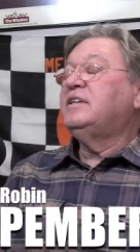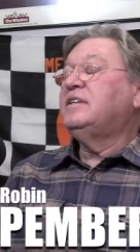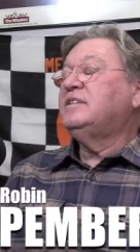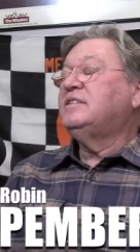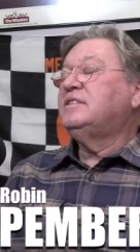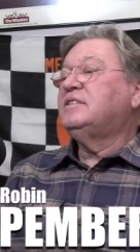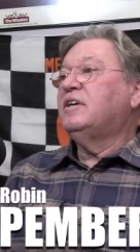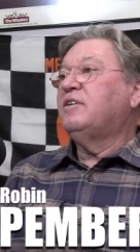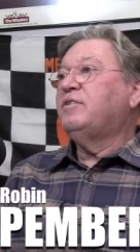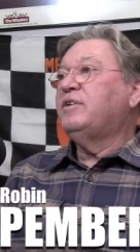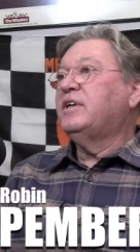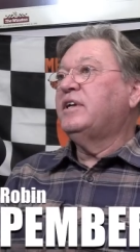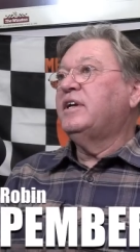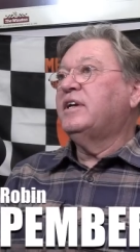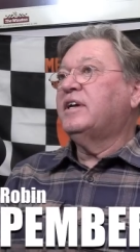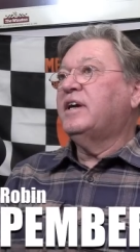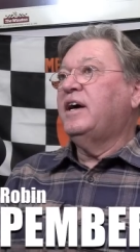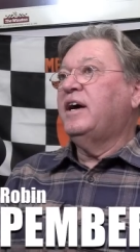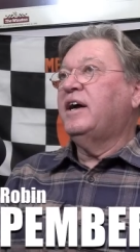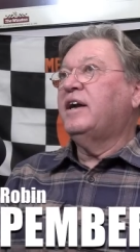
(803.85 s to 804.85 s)
And so
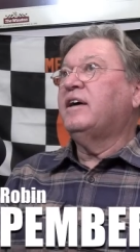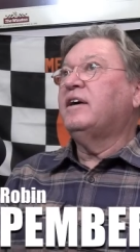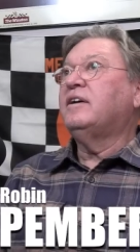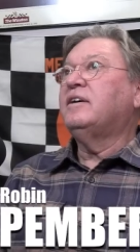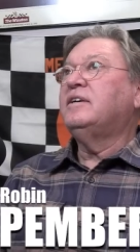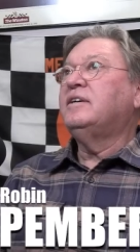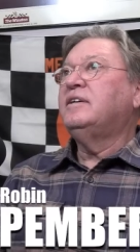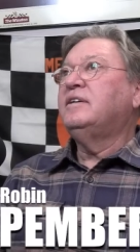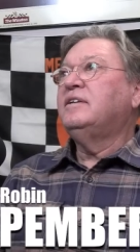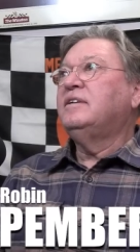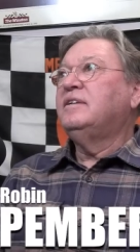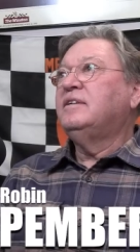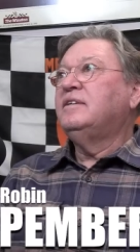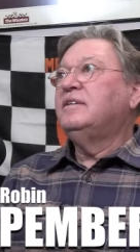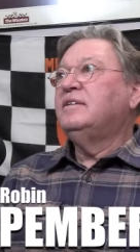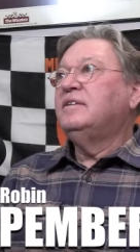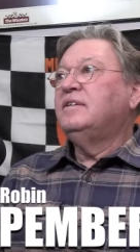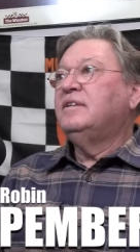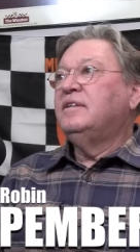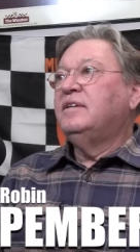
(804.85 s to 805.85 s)
it kind of
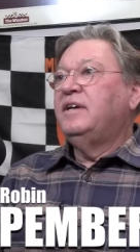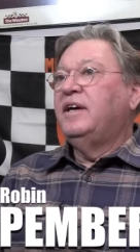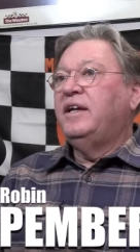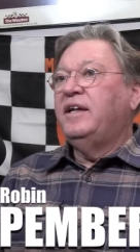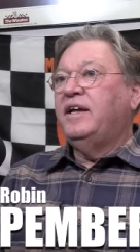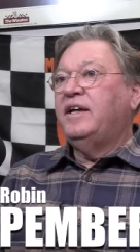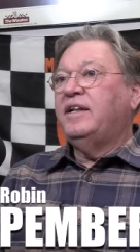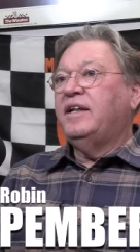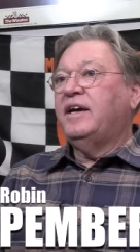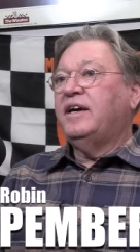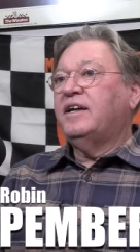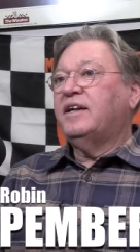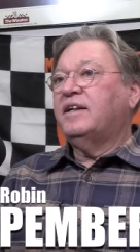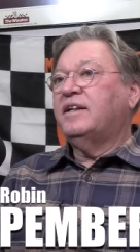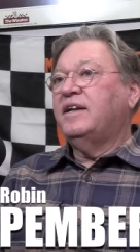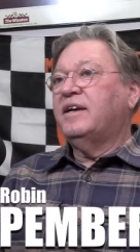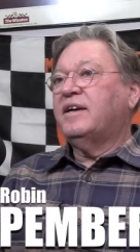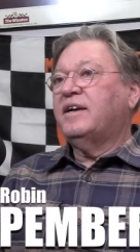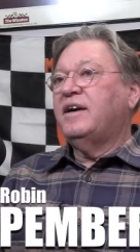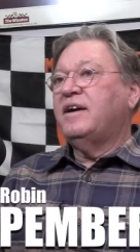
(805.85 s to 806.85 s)

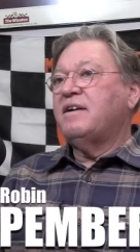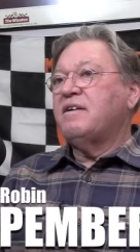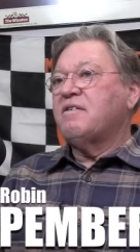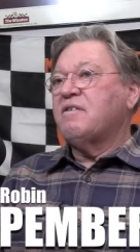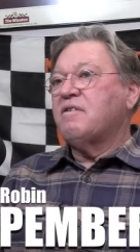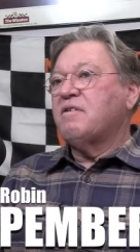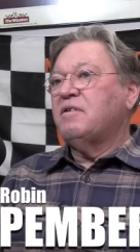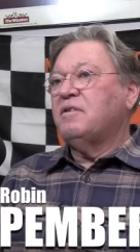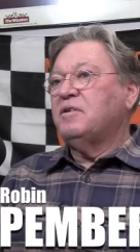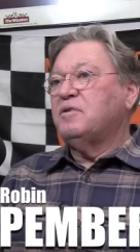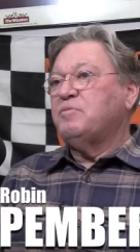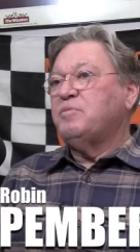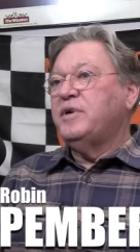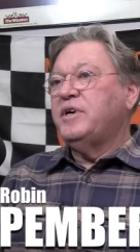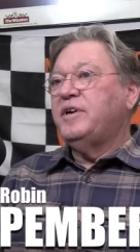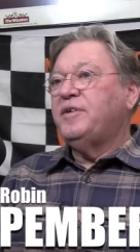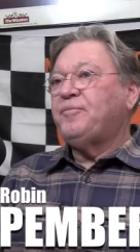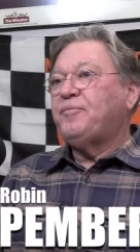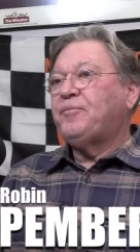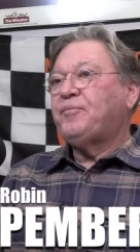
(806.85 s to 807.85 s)
hurt a little
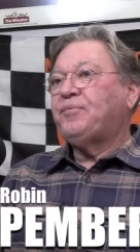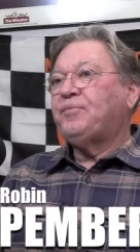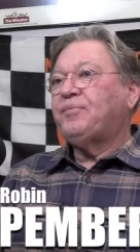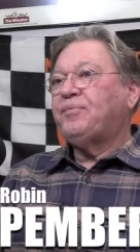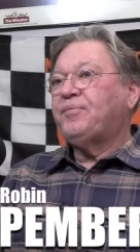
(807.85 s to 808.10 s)
bit.